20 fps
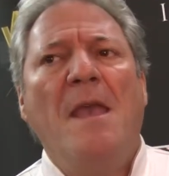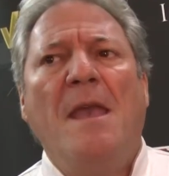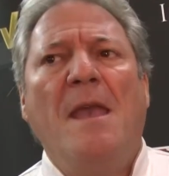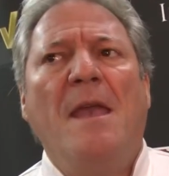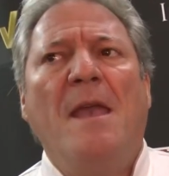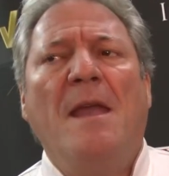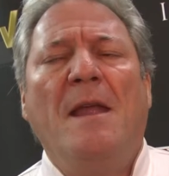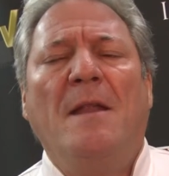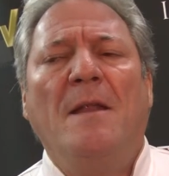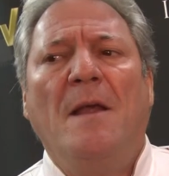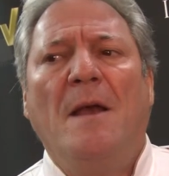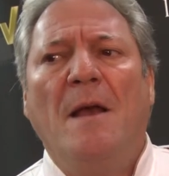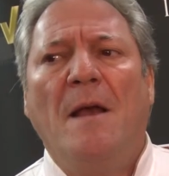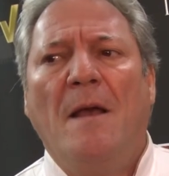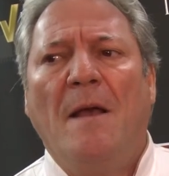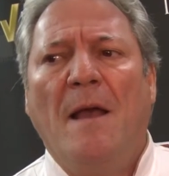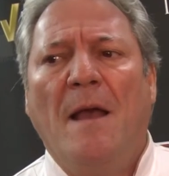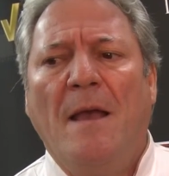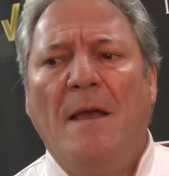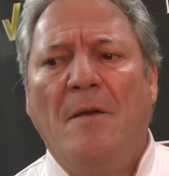And
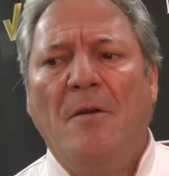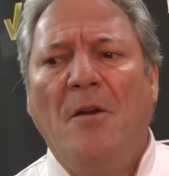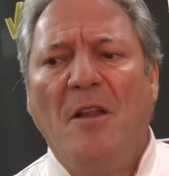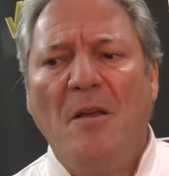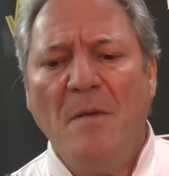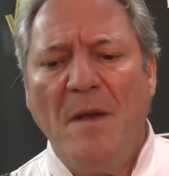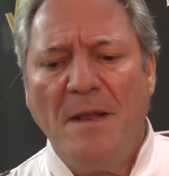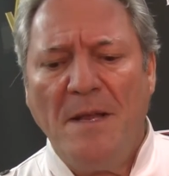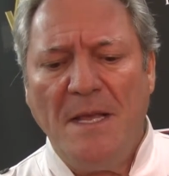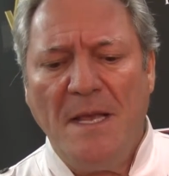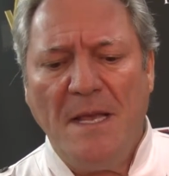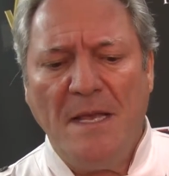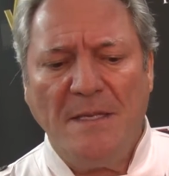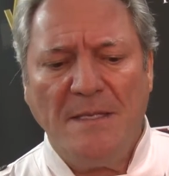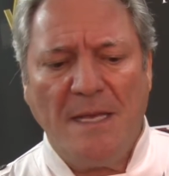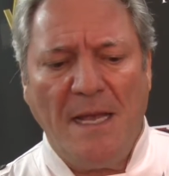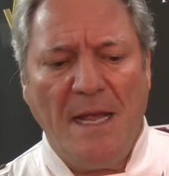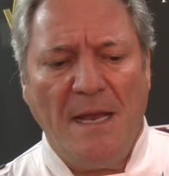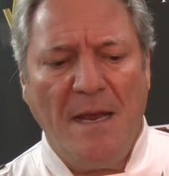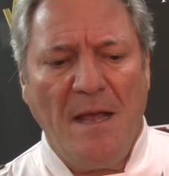I got on my
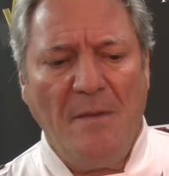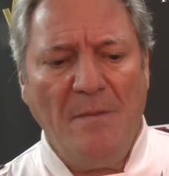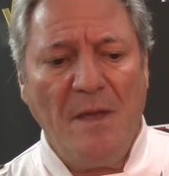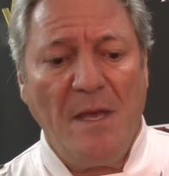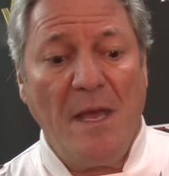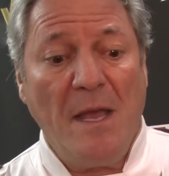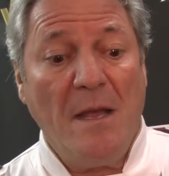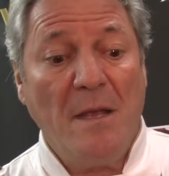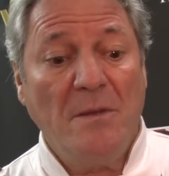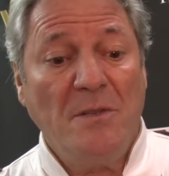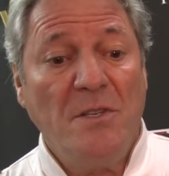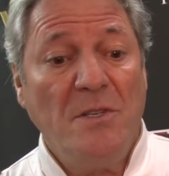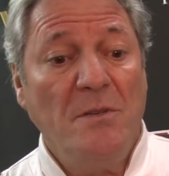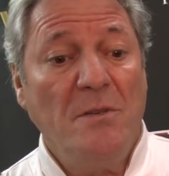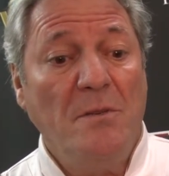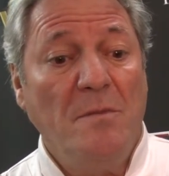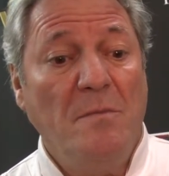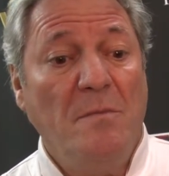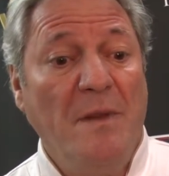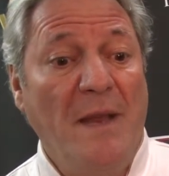knees, and I began
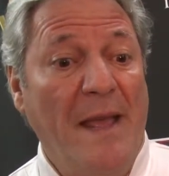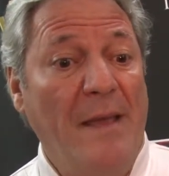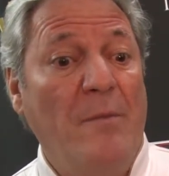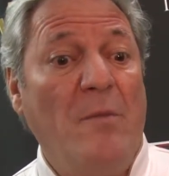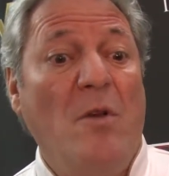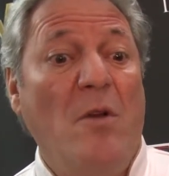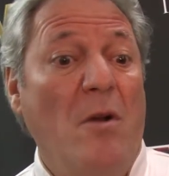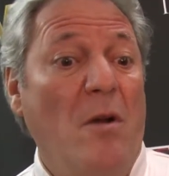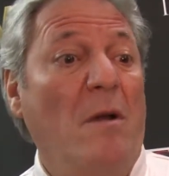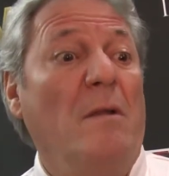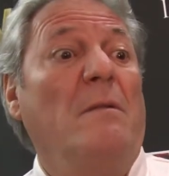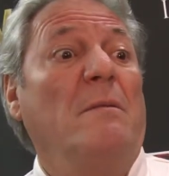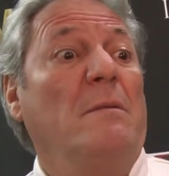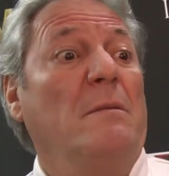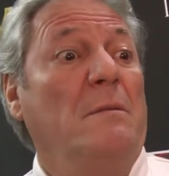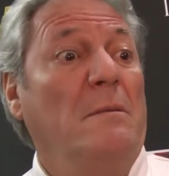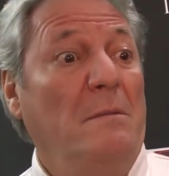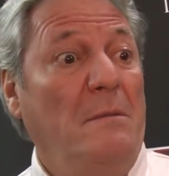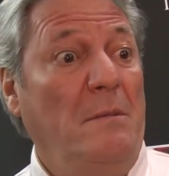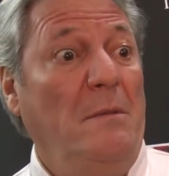to blame God,
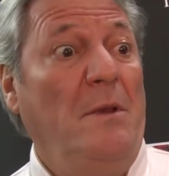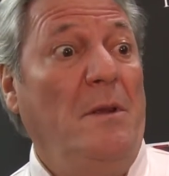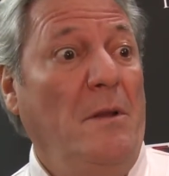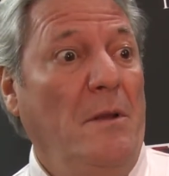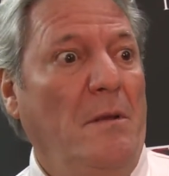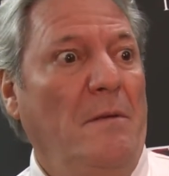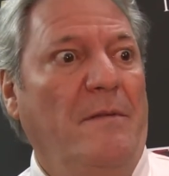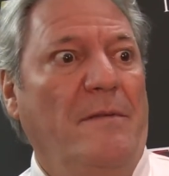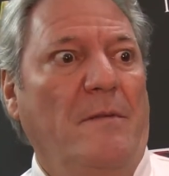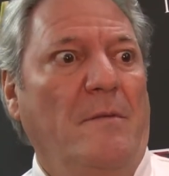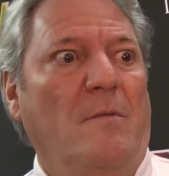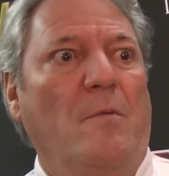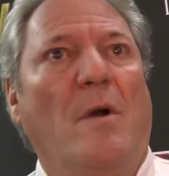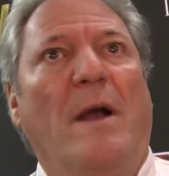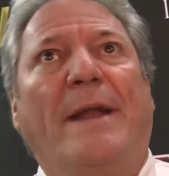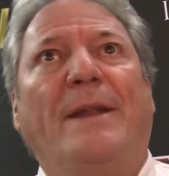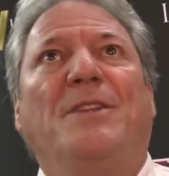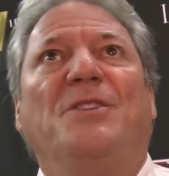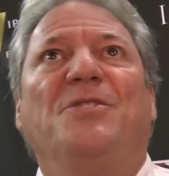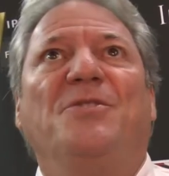you know, for
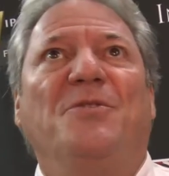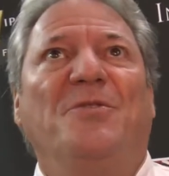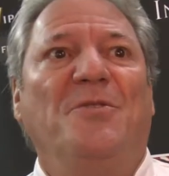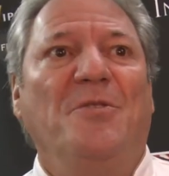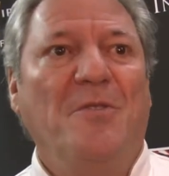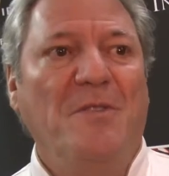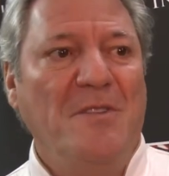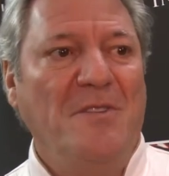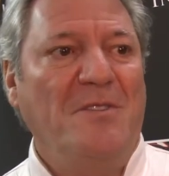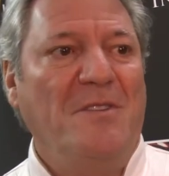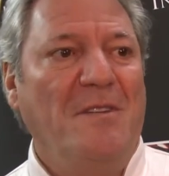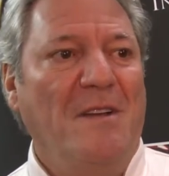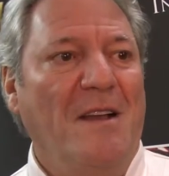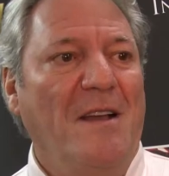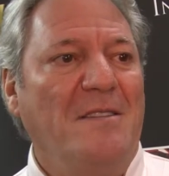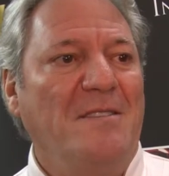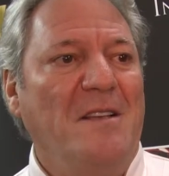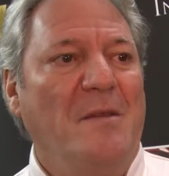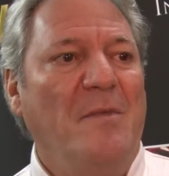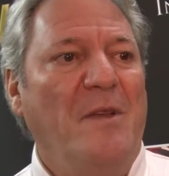why did you do this to us?